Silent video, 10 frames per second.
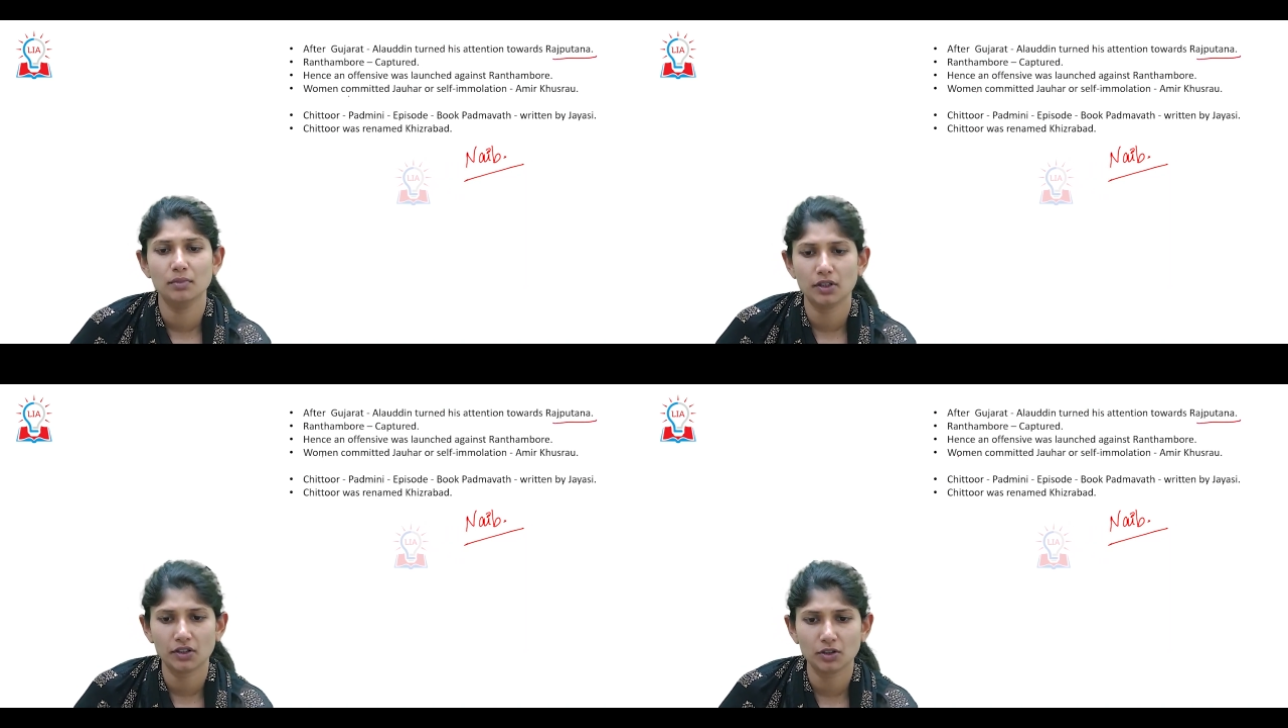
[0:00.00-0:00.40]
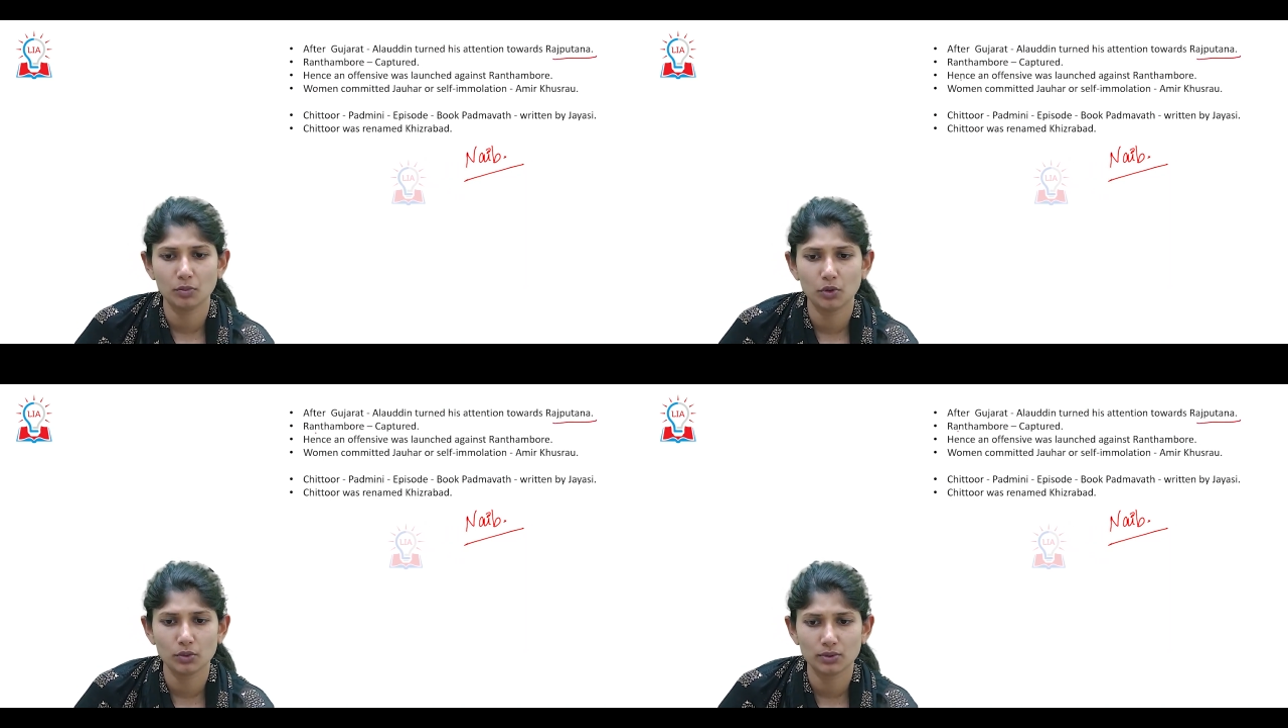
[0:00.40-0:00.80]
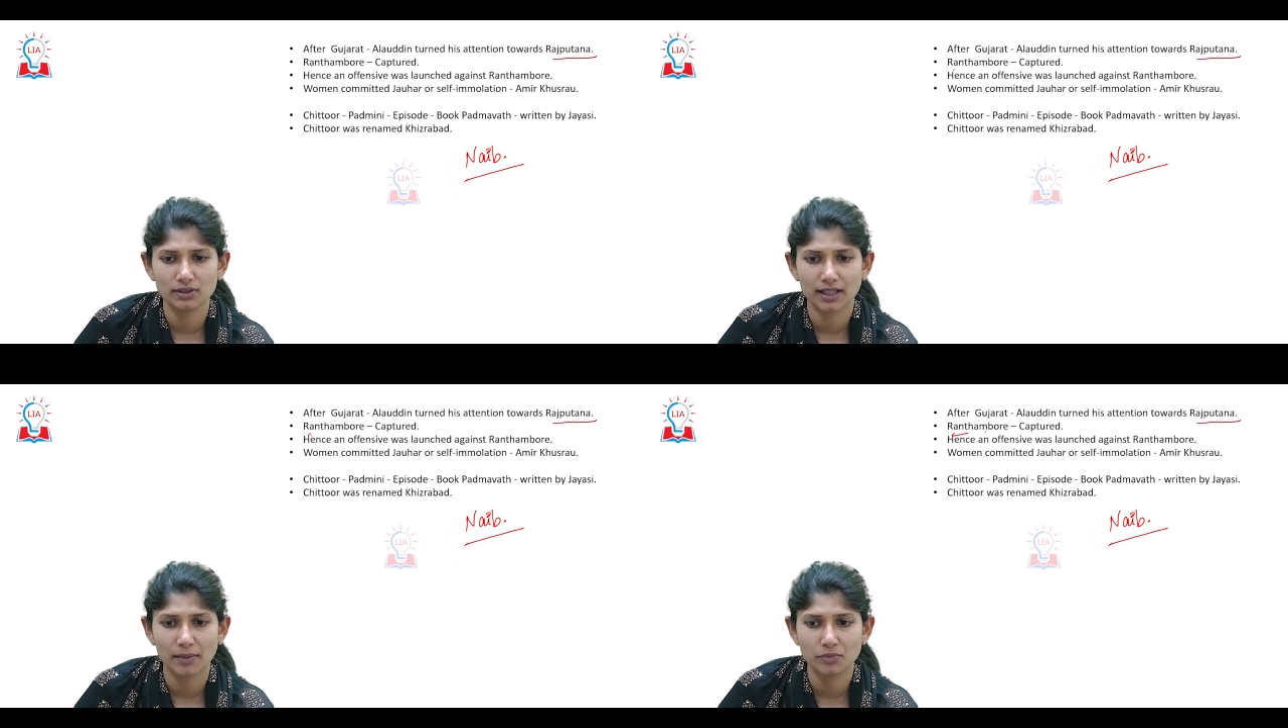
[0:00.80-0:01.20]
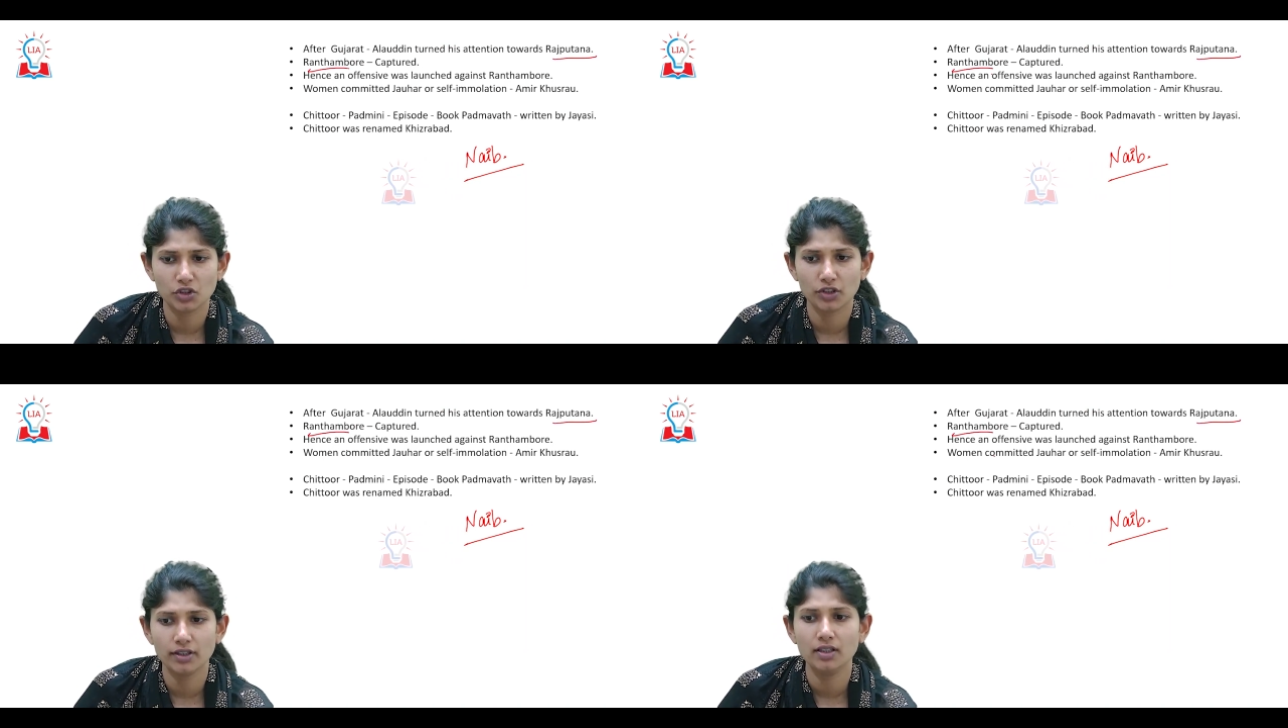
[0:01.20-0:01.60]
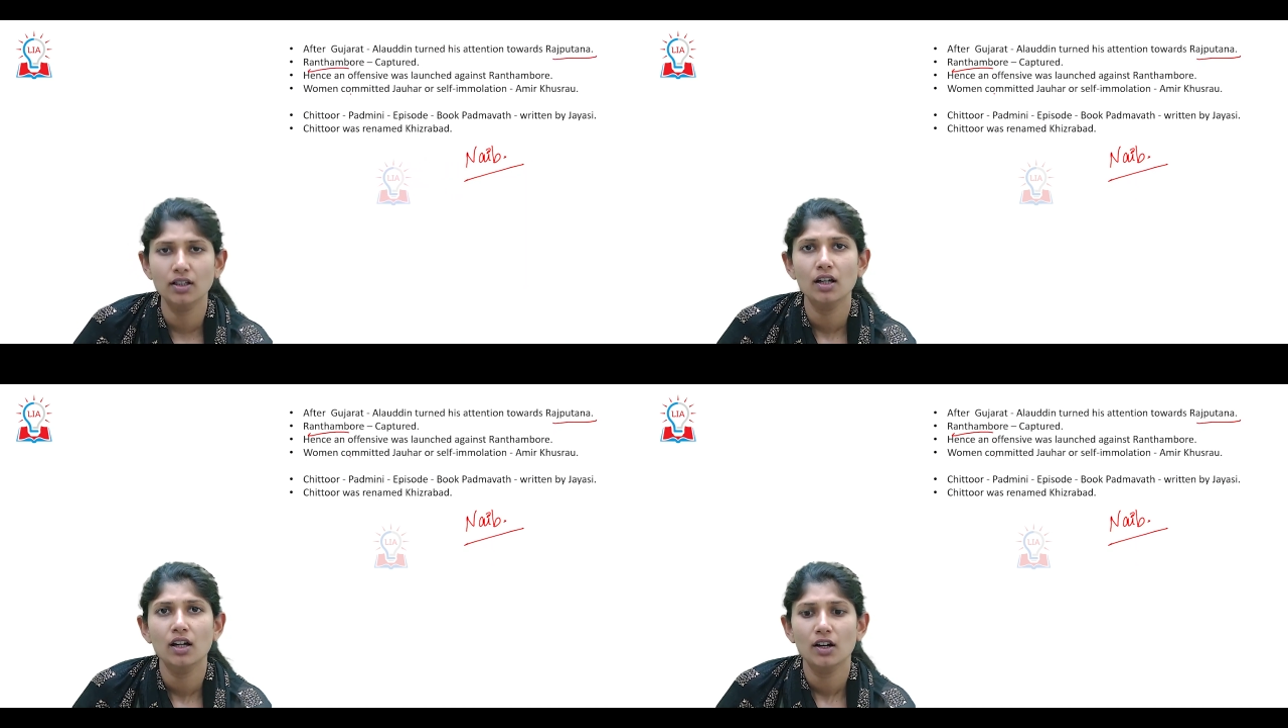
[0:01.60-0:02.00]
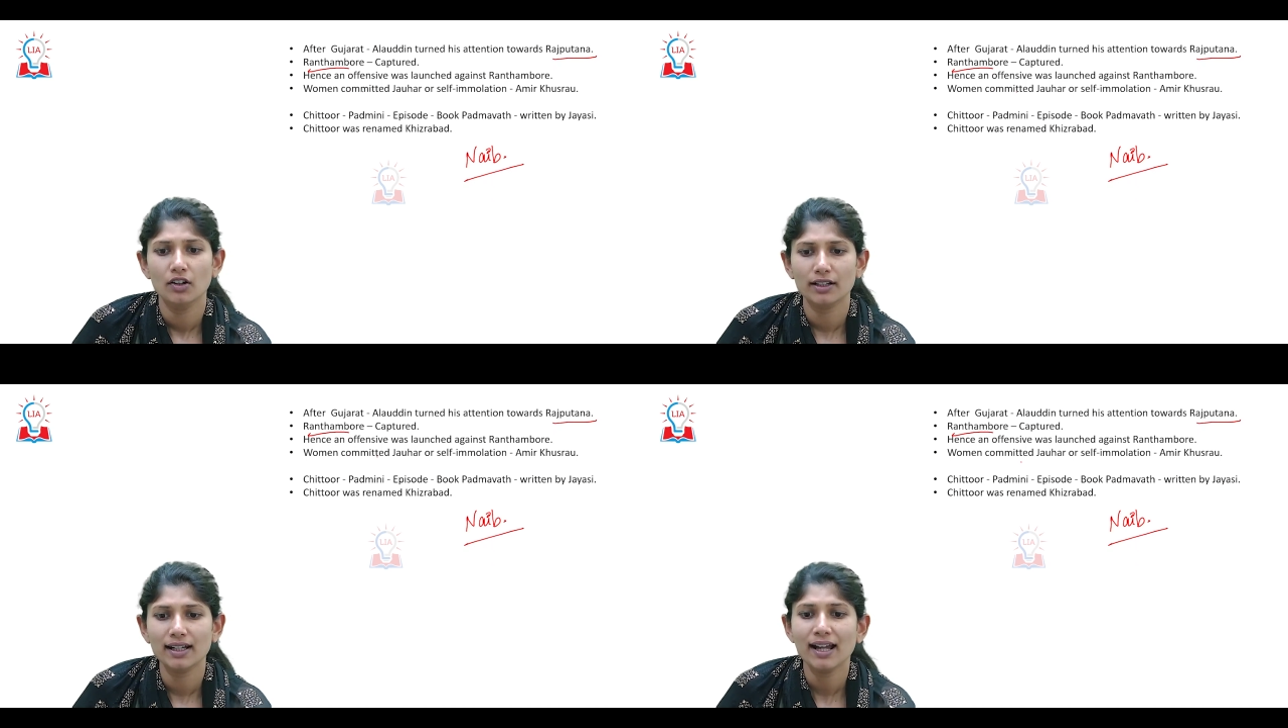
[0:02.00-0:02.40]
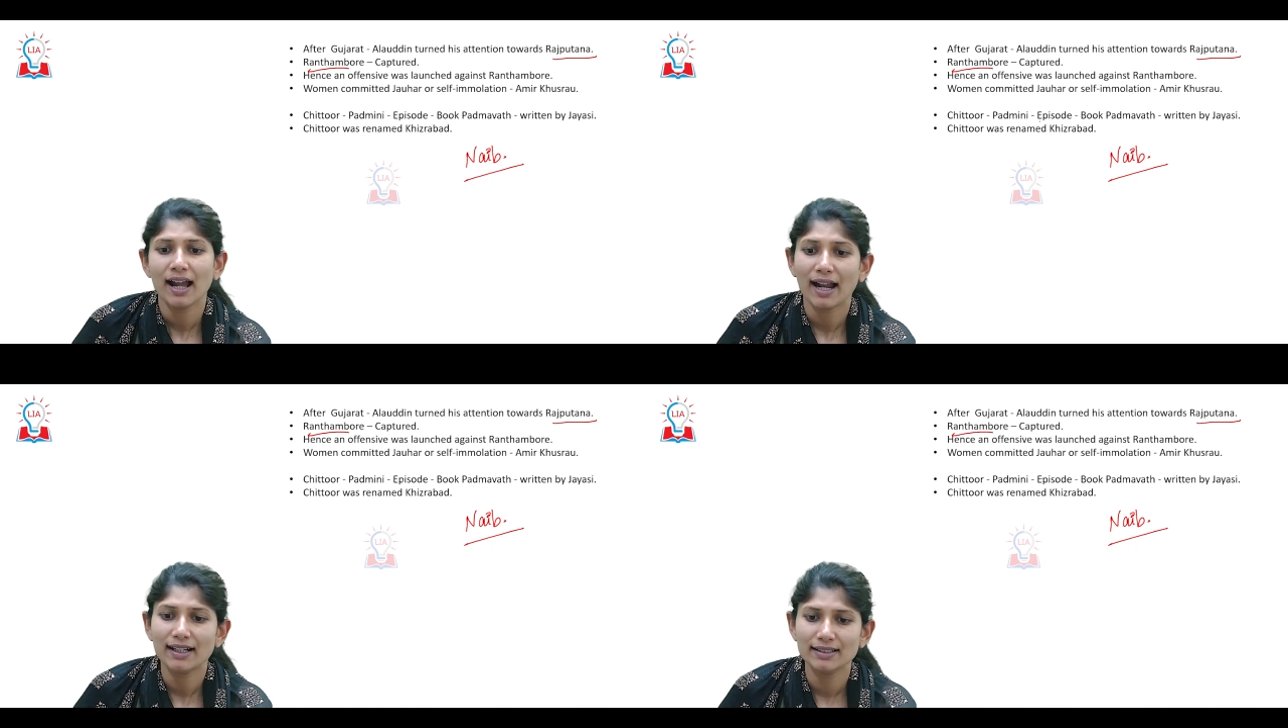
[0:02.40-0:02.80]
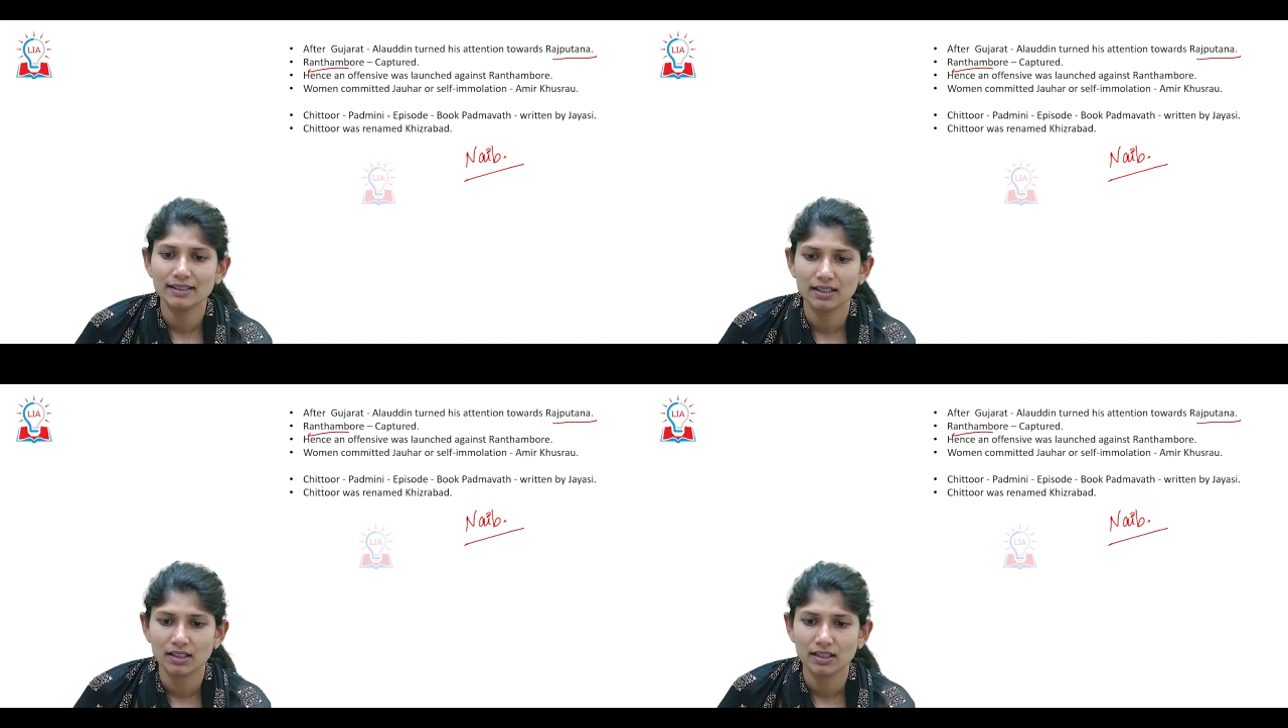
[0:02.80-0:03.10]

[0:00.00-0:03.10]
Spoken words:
Ranthambore was captured. Okay. And